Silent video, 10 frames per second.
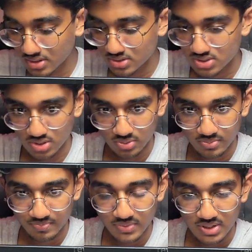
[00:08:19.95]
So
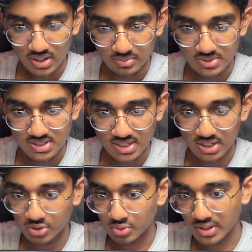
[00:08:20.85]
I'm just
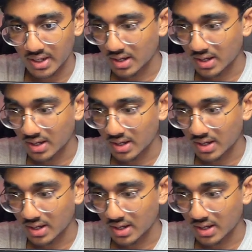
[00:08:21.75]
gonna do that.